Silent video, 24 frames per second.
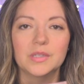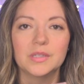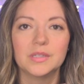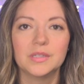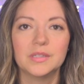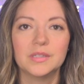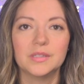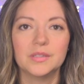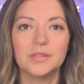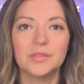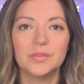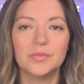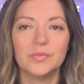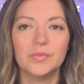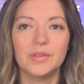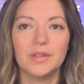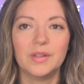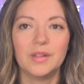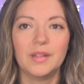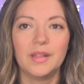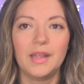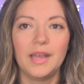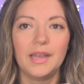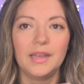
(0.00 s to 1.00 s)
Is
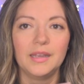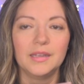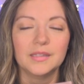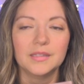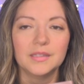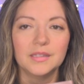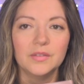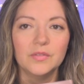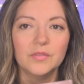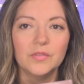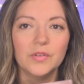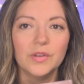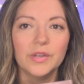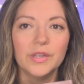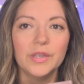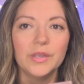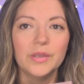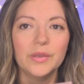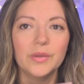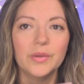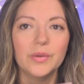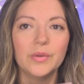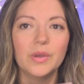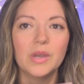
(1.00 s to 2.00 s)
relaxing for
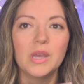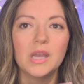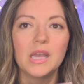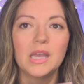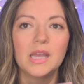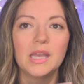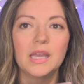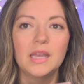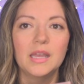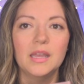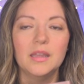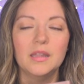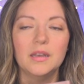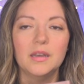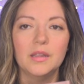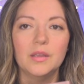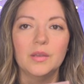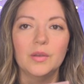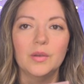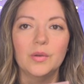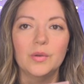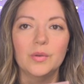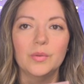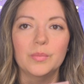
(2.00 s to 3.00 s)
you, and I
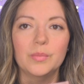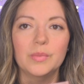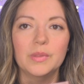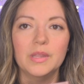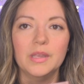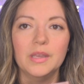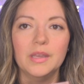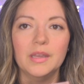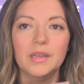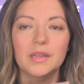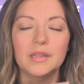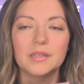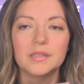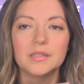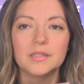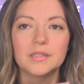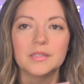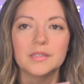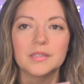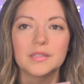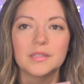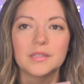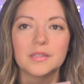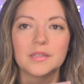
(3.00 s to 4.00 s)
hope that
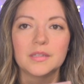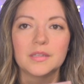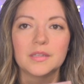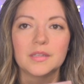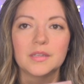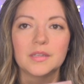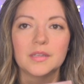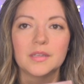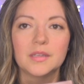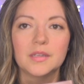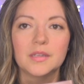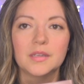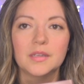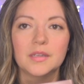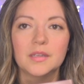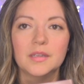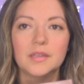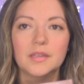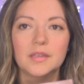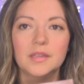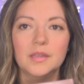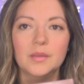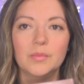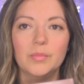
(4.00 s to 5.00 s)

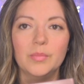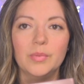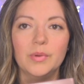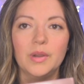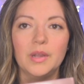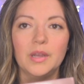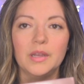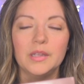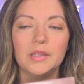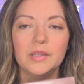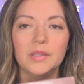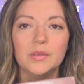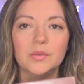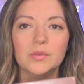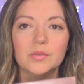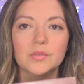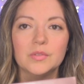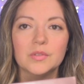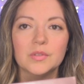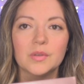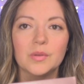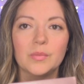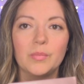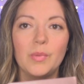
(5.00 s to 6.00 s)
brought you
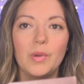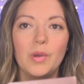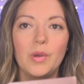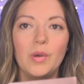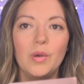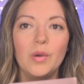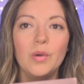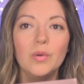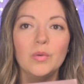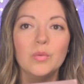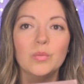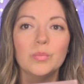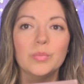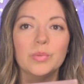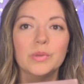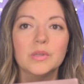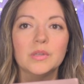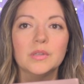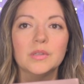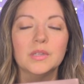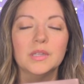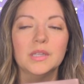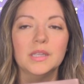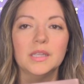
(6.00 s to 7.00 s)
some hope
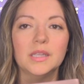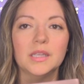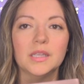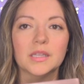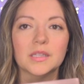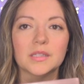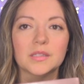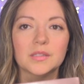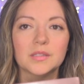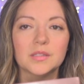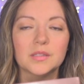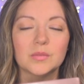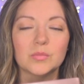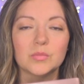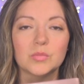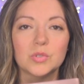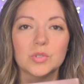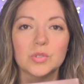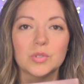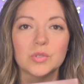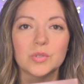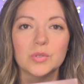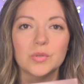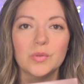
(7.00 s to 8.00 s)
and some
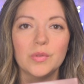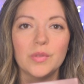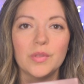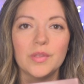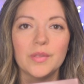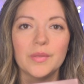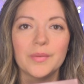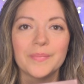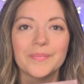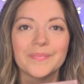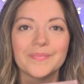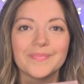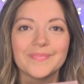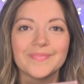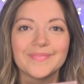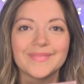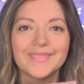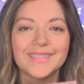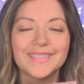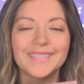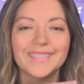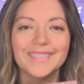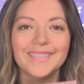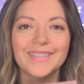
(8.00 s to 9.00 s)
truth
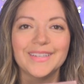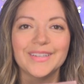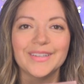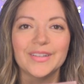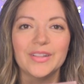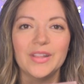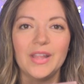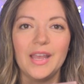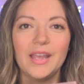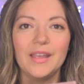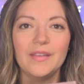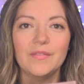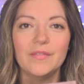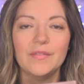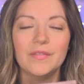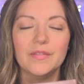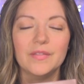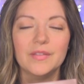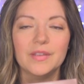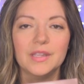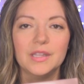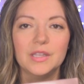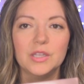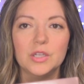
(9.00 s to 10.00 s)
to your life
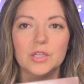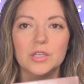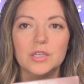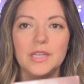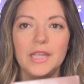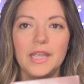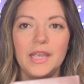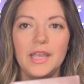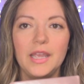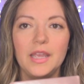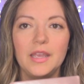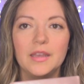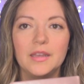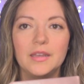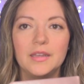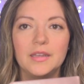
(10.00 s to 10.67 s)
and your day.